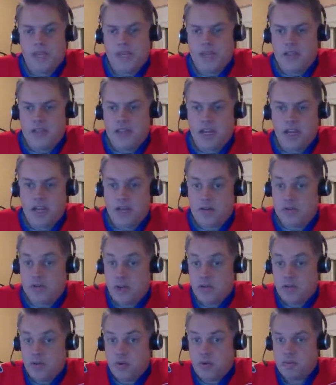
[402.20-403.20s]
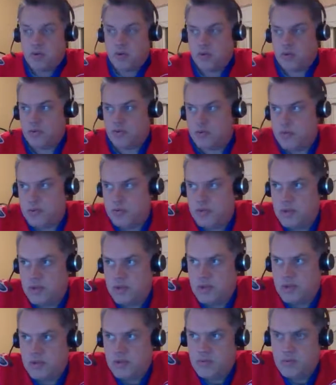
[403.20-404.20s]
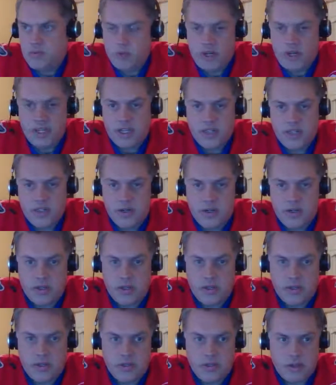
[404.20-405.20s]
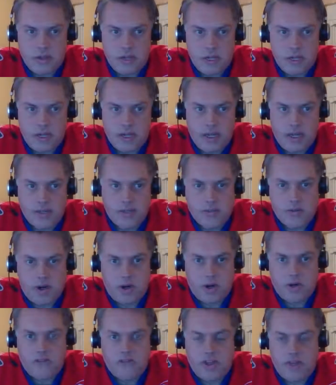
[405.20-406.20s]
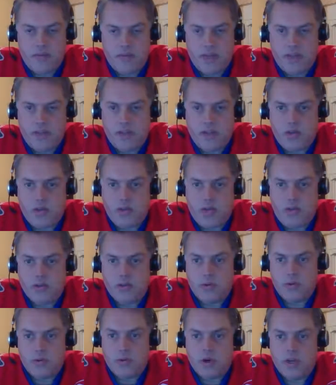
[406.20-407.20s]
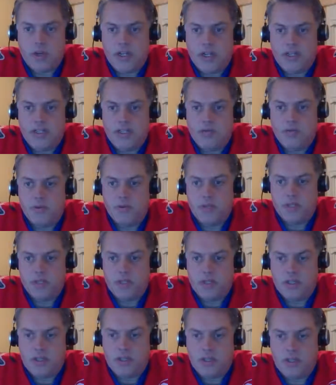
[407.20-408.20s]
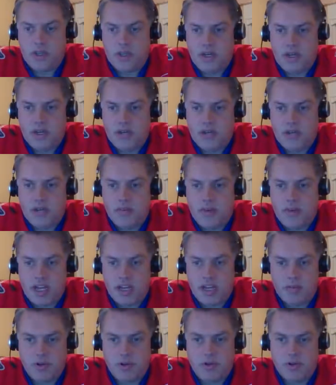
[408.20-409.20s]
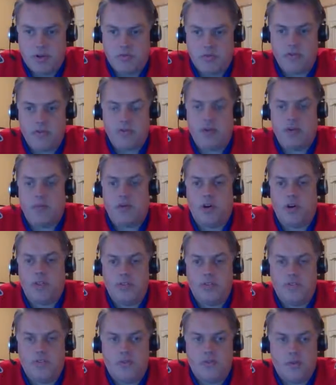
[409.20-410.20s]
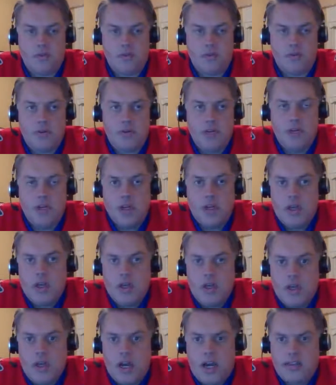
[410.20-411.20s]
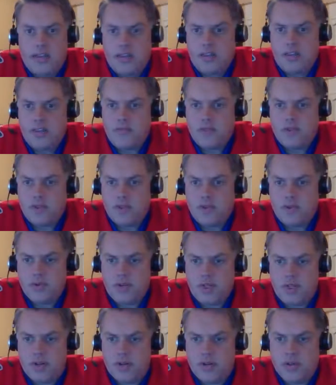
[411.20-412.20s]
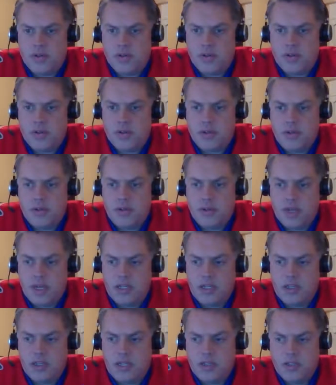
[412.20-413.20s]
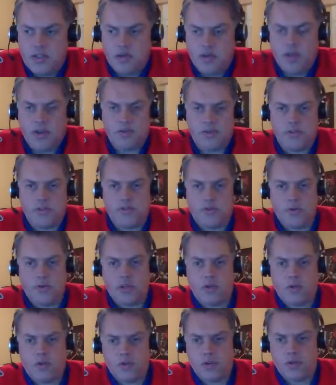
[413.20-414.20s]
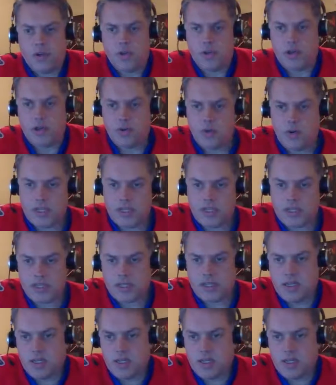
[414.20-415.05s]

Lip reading: Yeah, and I remember when I started as a Rock fan back in 2001, he was the backup goalie for Bob Watson for, I think, the first 3 years. And then in 2004, he was traded out west.